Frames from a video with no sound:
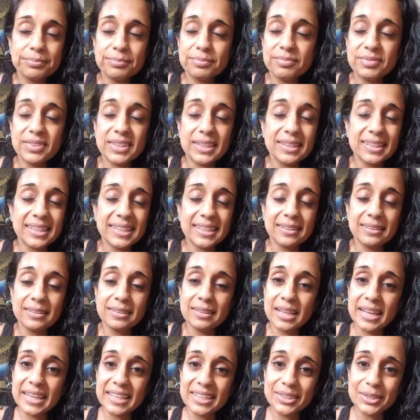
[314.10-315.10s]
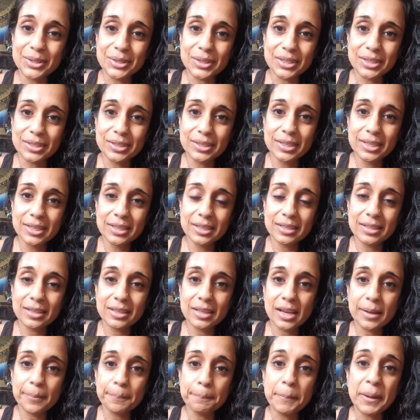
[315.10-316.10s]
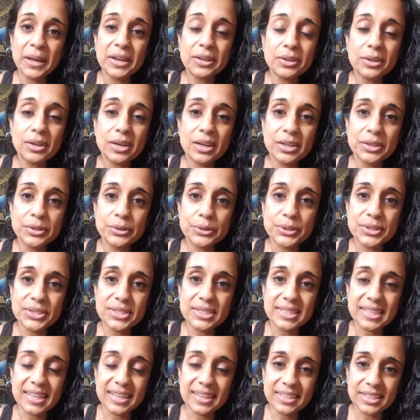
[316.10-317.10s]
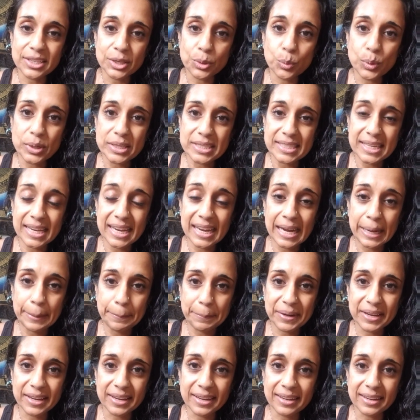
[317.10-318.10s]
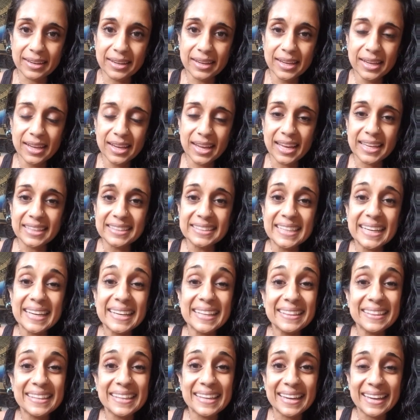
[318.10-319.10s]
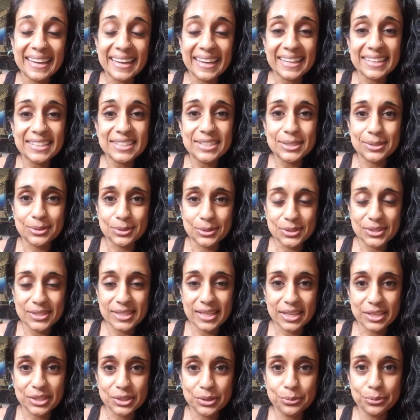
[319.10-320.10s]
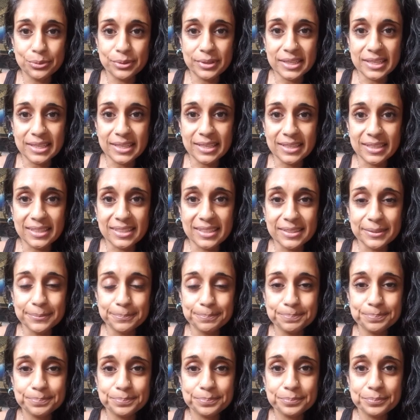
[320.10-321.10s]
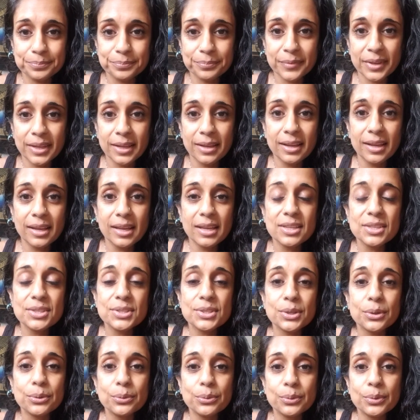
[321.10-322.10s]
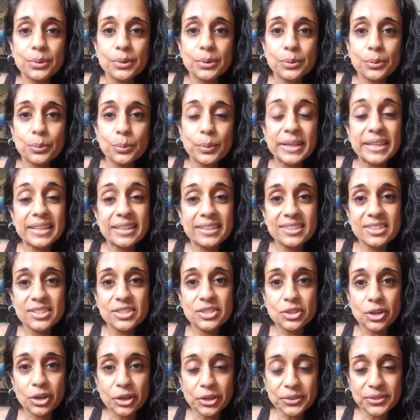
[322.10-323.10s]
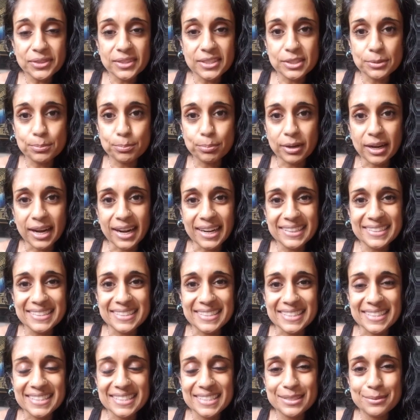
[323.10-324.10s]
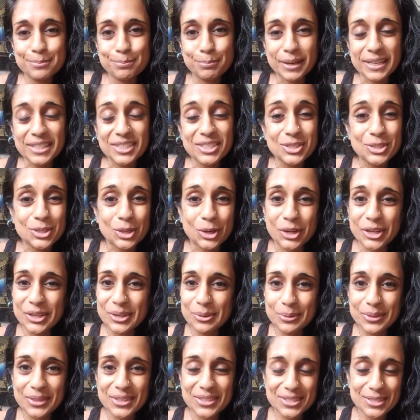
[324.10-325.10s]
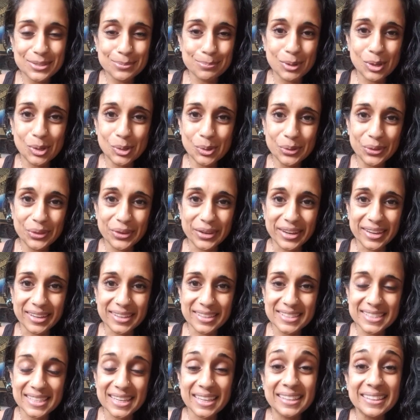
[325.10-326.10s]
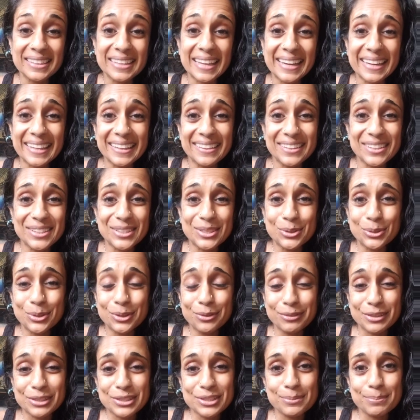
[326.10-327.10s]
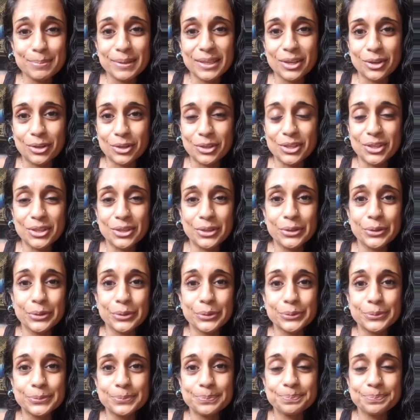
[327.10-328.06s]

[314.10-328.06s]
feeling lighter, better understanding what's happening, and getting the answers that you need. So we can start this practice by starting with the small things and letting the universe be our cue.